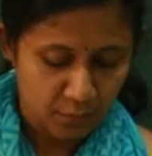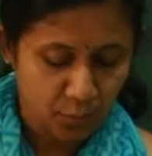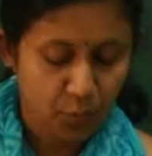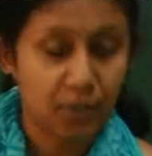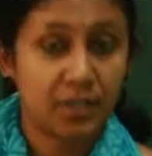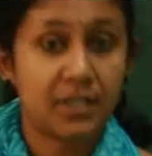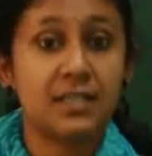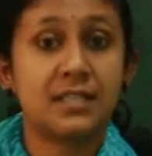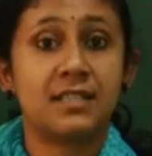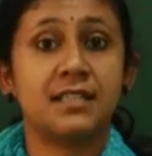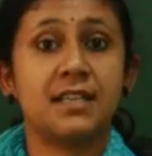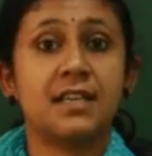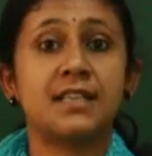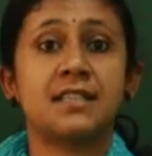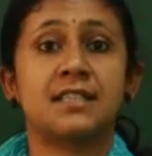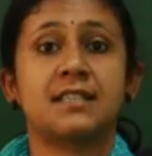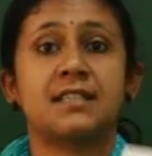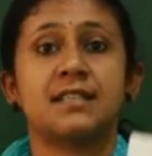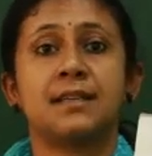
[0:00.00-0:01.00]
What is
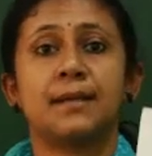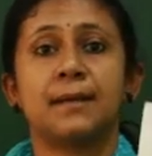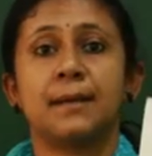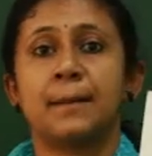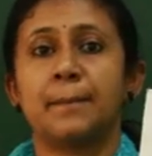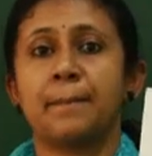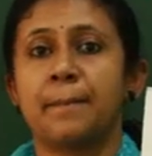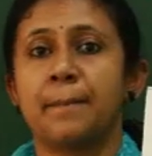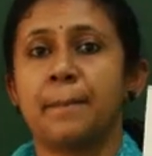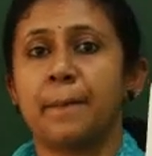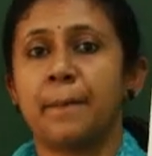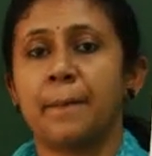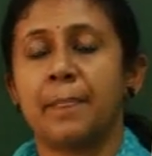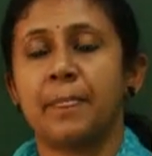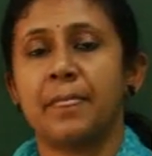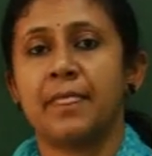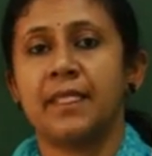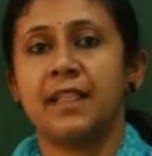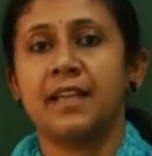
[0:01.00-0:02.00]
this?
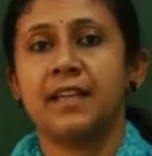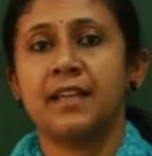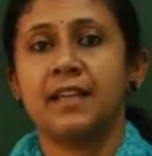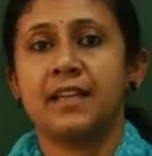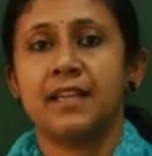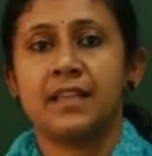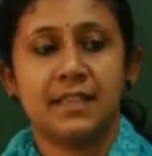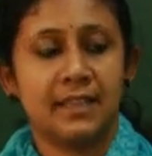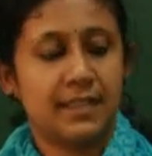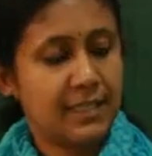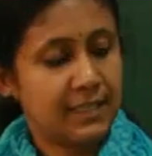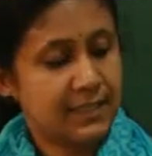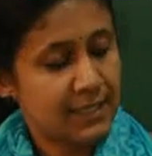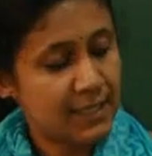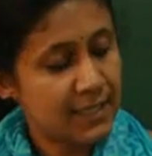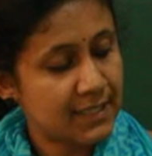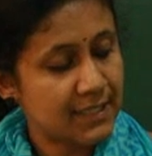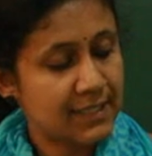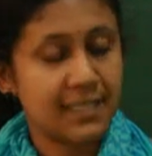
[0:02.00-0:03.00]
This
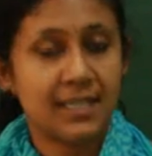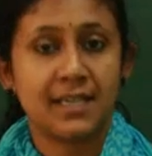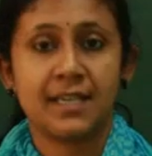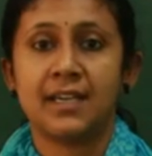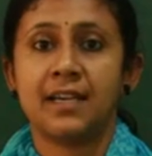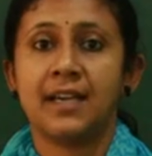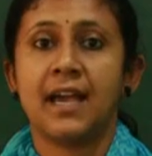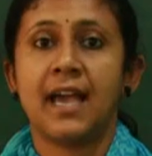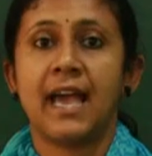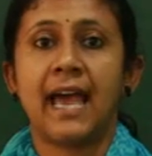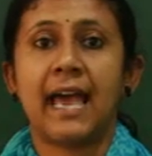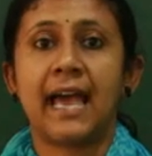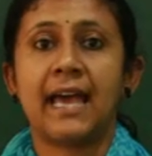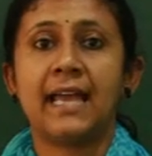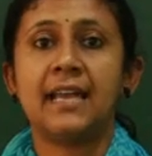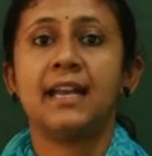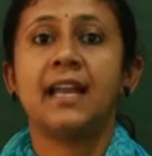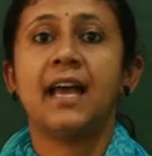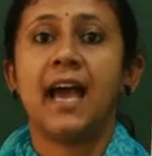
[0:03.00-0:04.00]
is
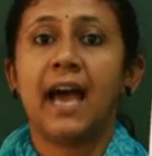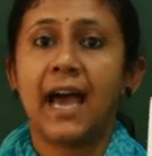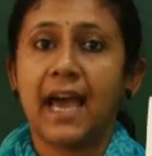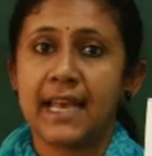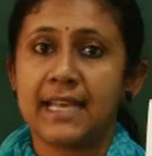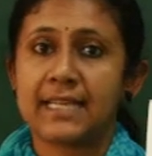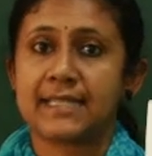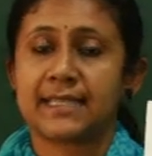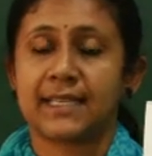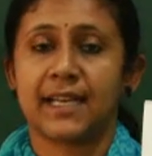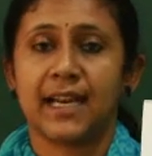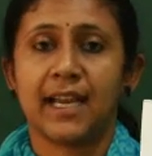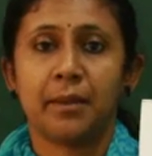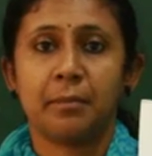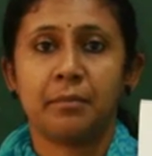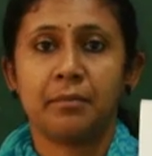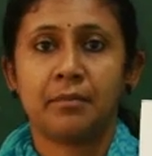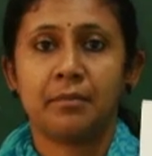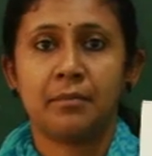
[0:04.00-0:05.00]
an ice
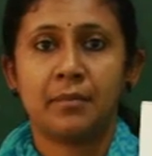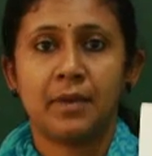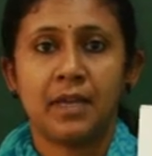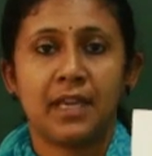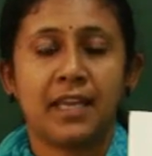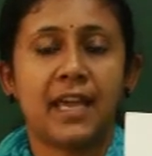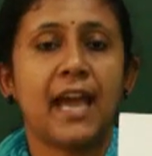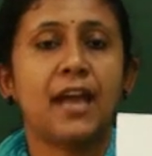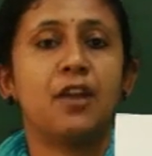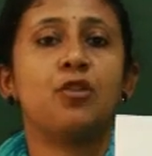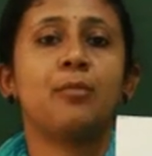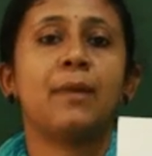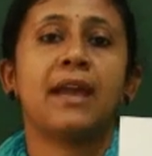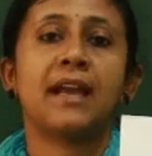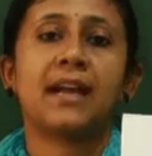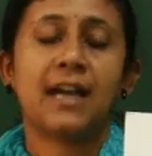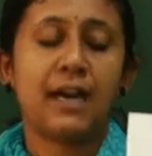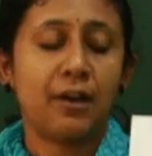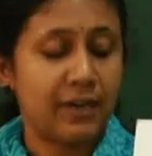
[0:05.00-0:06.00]
cream. Can you
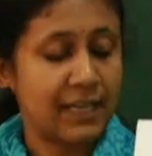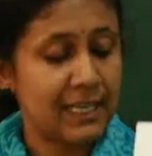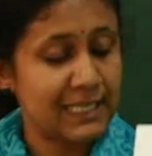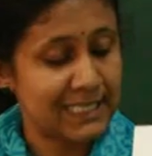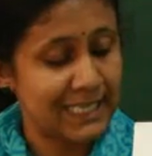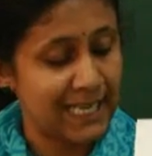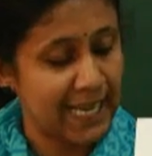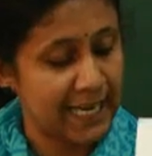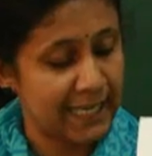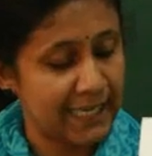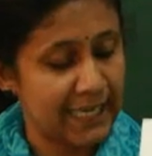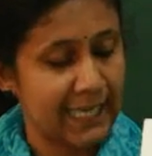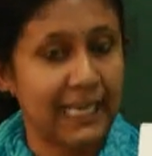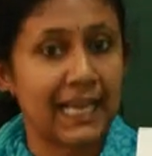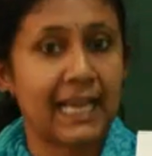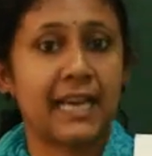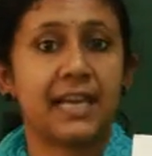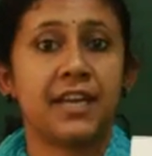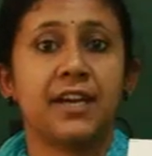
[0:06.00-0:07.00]
make out a slanting
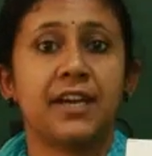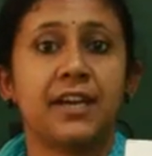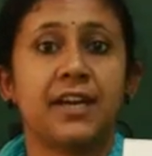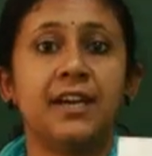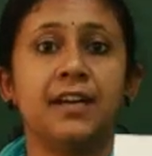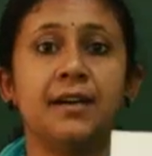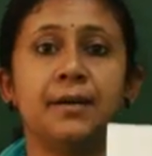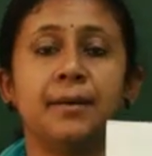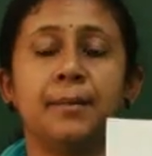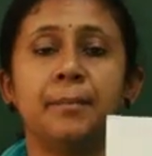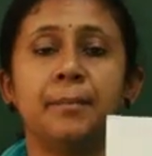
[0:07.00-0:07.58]
line here?